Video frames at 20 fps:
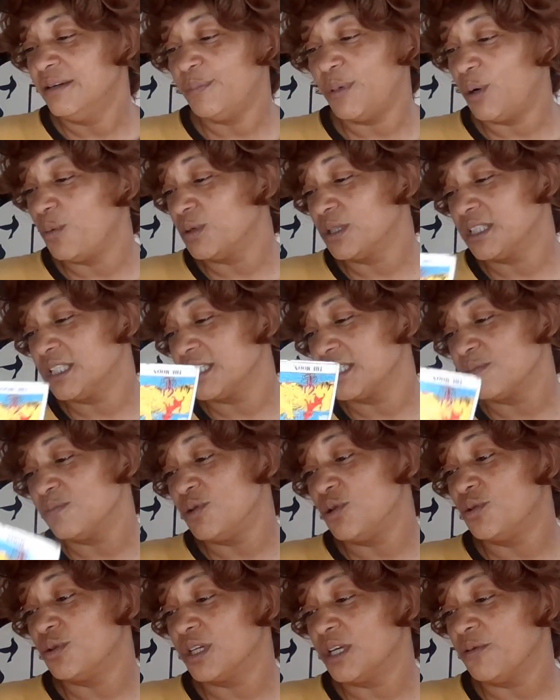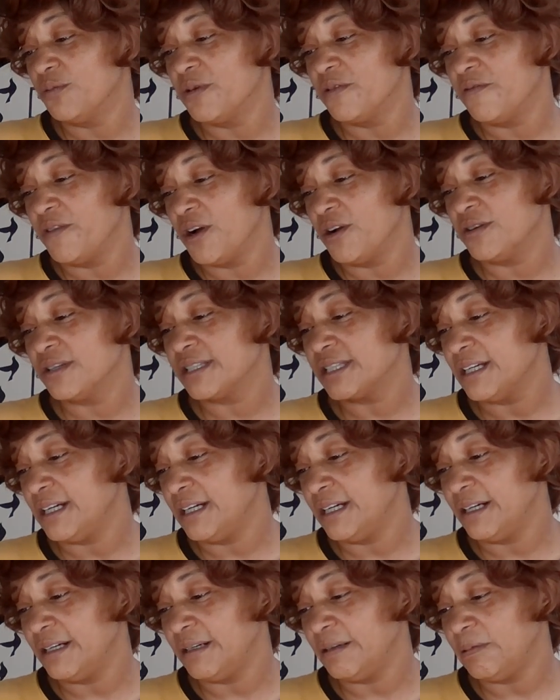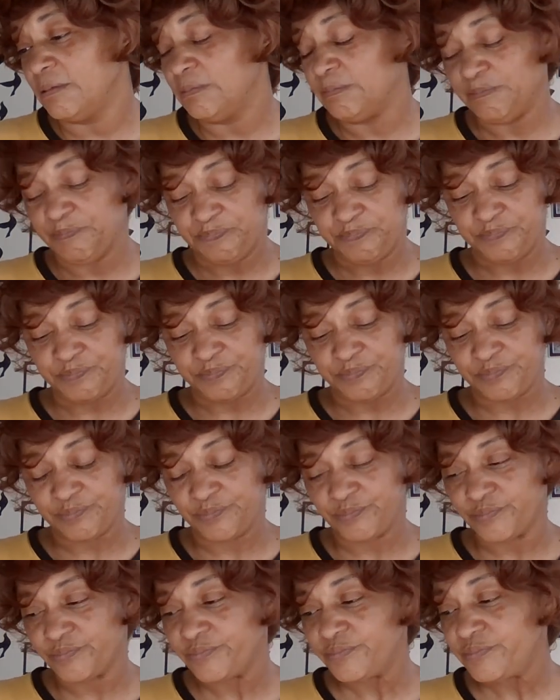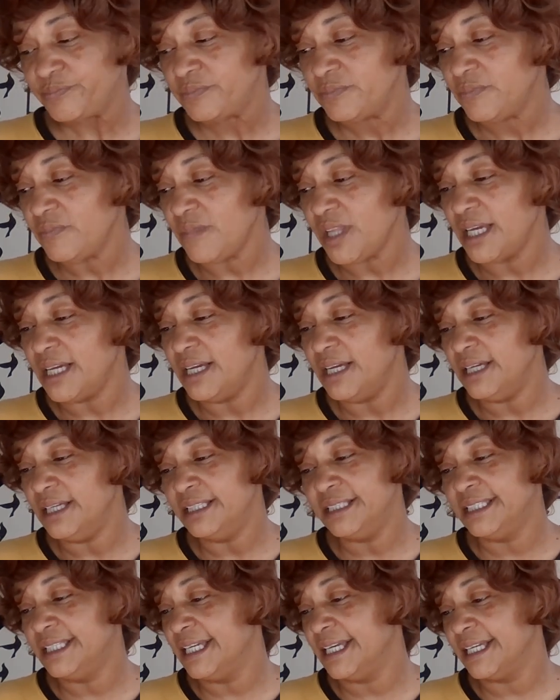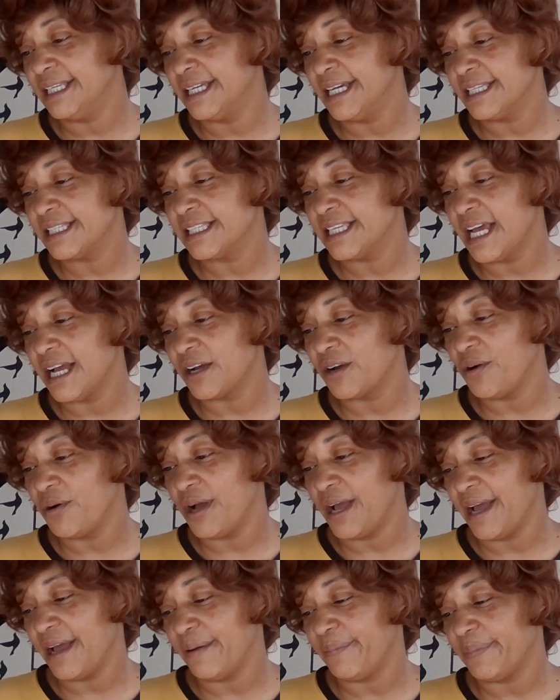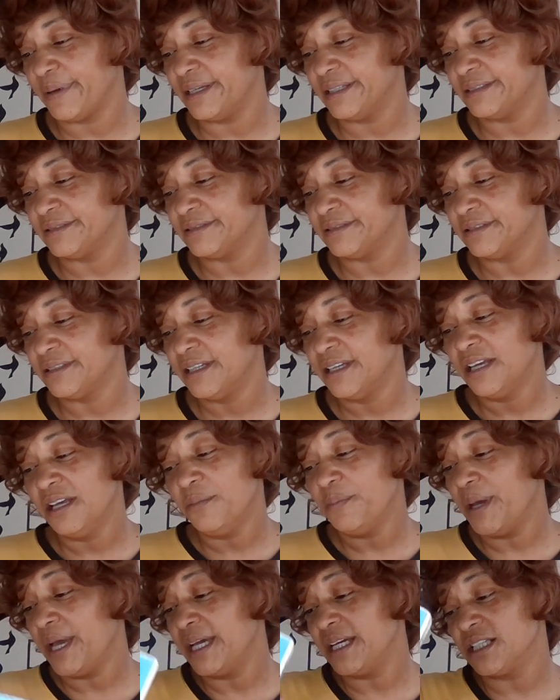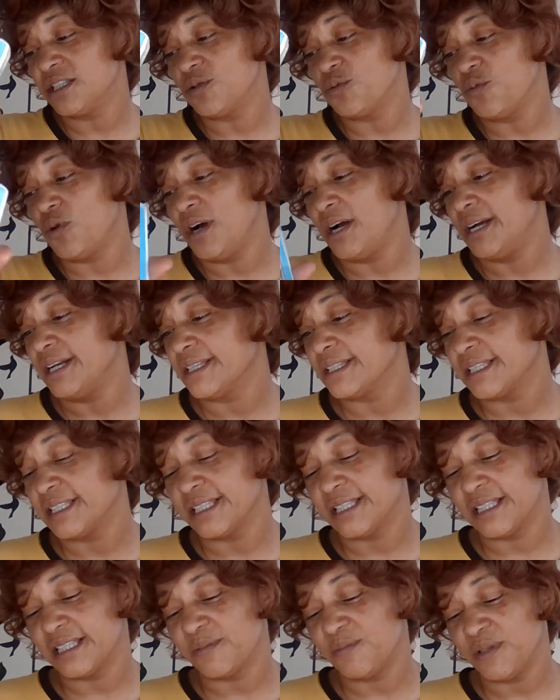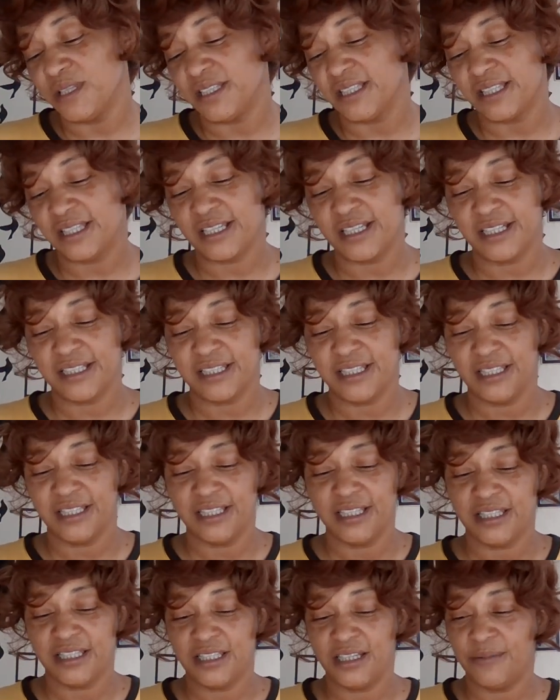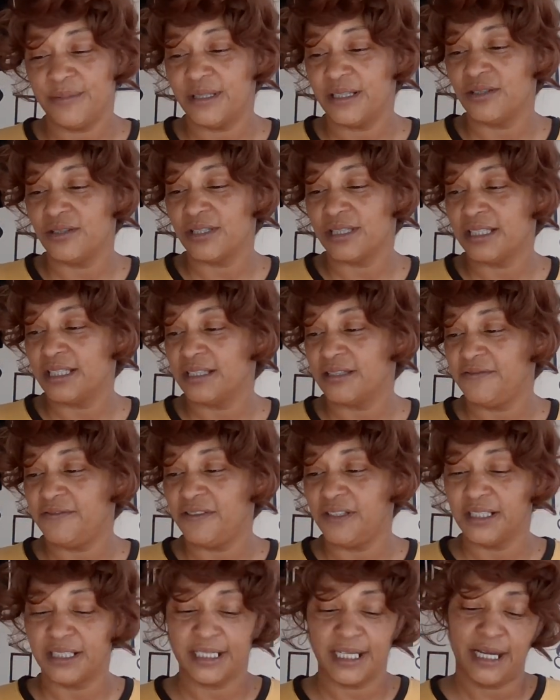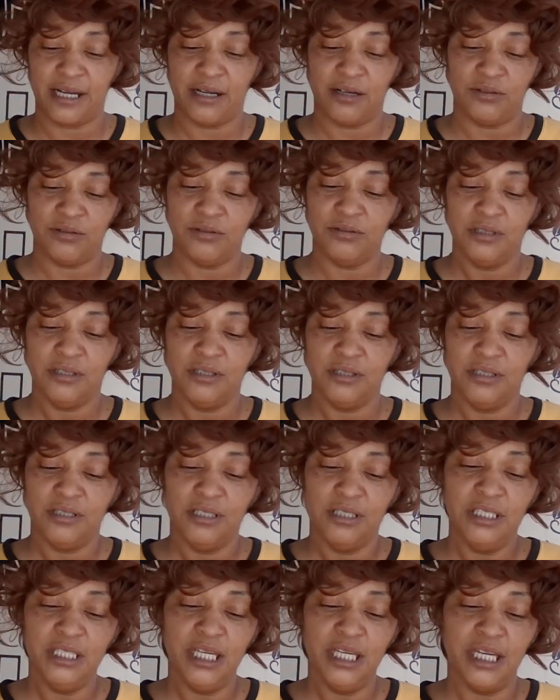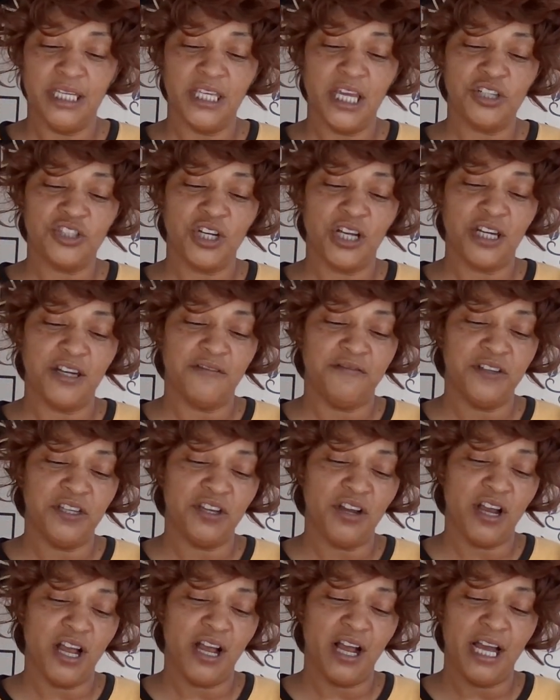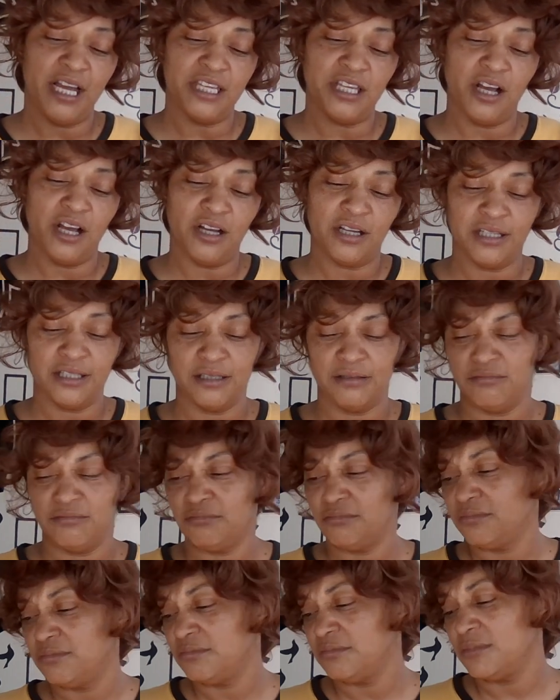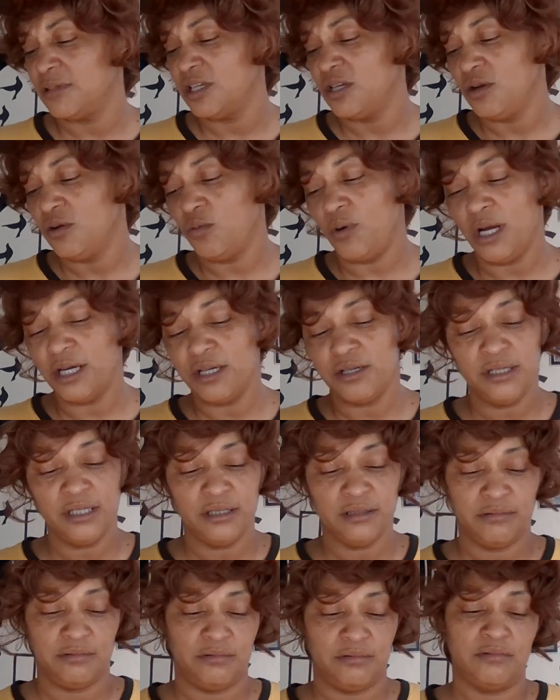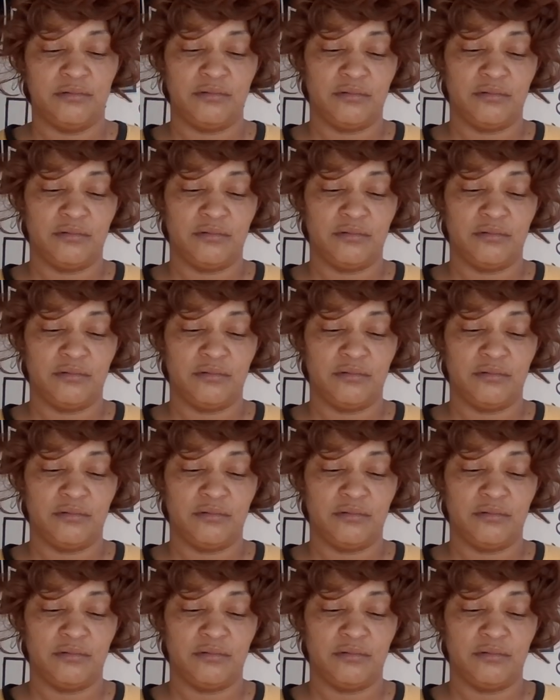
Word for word: But with this moon in reverse, um, yeah, that's not going to happen. Page of Wands, this is me discussing this. Y'all better go sit the fuck down. Yeah, y'all trying to figure out how y'all can. Why did it?